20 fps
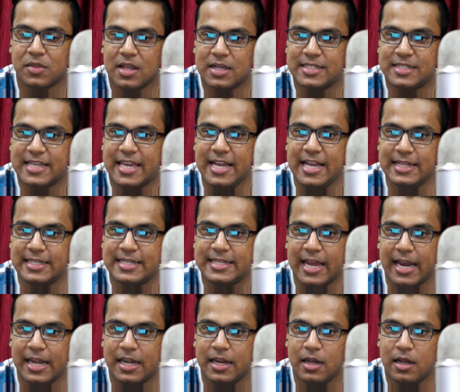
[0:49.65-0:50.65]
Skill
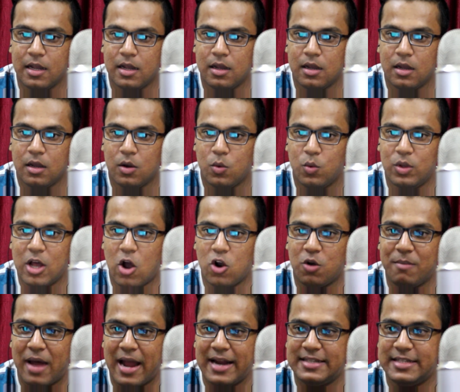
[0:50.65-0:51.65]
set
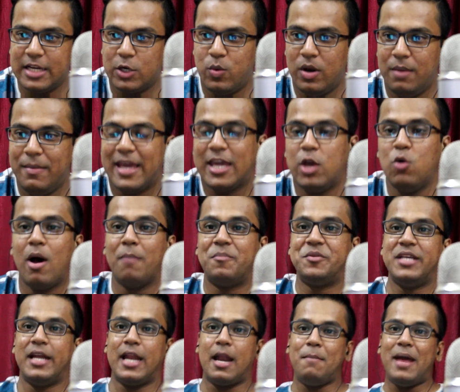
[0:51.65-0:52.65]
without mindset will make you
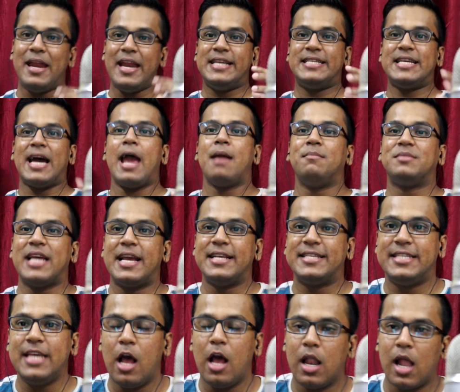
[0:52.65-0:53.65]
upset. And many times I
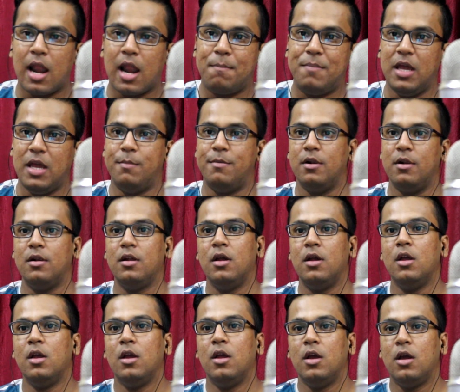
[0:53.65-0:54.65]
see a lot of people
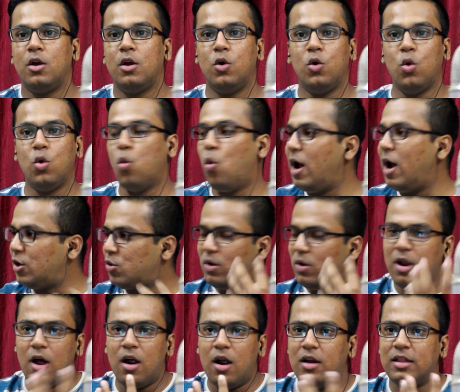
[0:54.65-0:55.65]
who want to
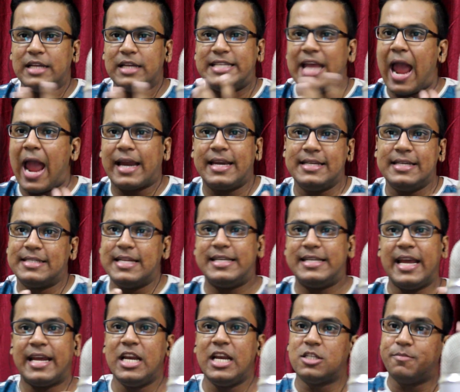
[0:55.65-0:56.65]
learn the tactics, the
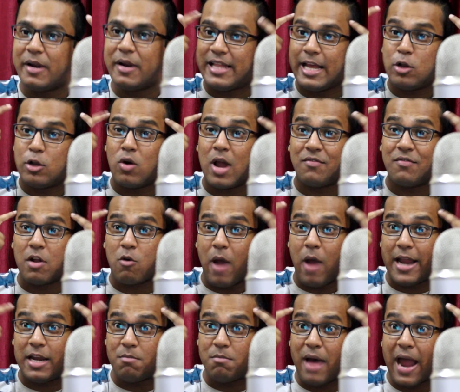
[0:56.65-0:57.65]
techniques, but they don't have the
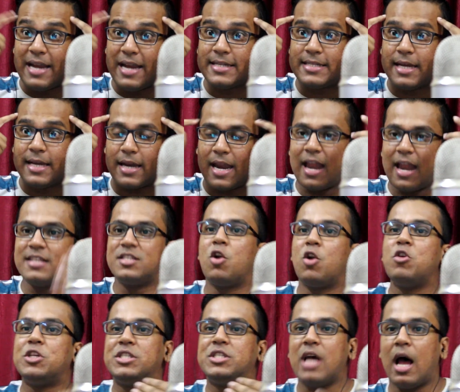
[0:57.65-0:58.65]
right mindset. And as
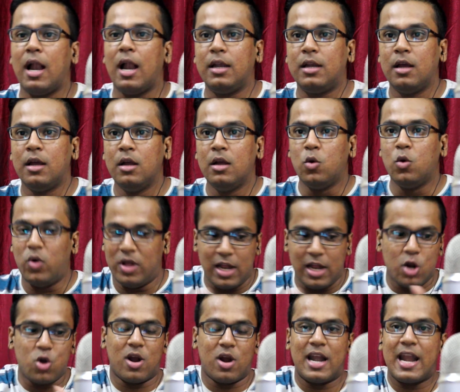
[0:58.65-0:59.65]
a result,
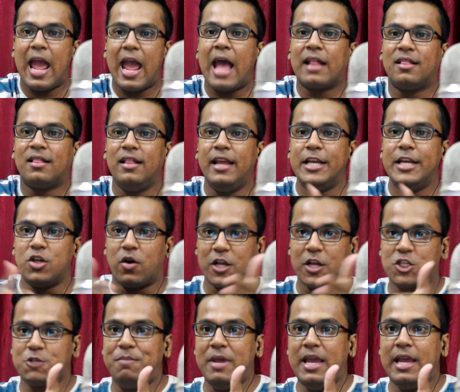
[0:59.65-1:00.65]
whether you're an athlete or
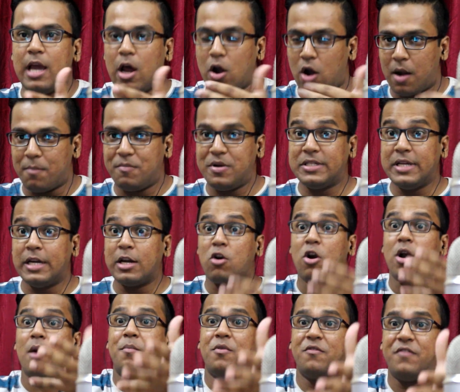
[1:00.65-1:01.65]
a speaker or a presenter
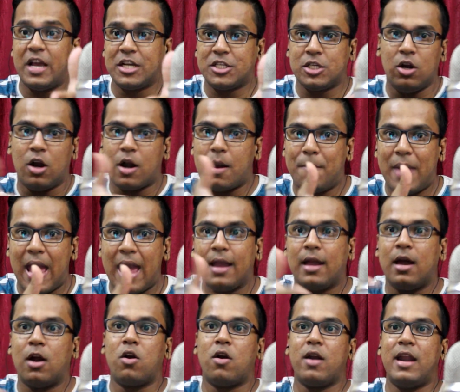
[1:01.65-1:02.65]
or a professional or a
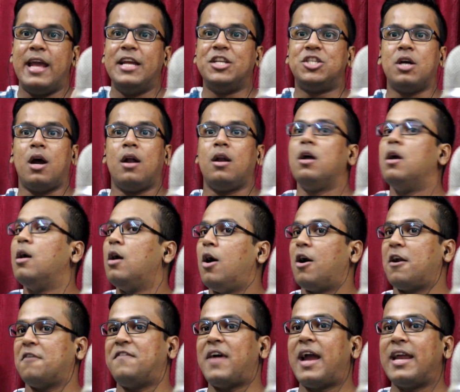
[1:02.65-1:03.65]
banker or an HR
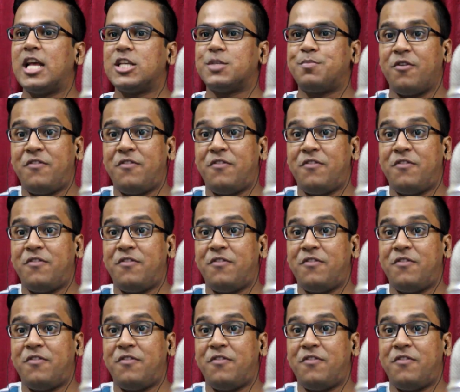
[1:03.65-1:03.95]
or a finance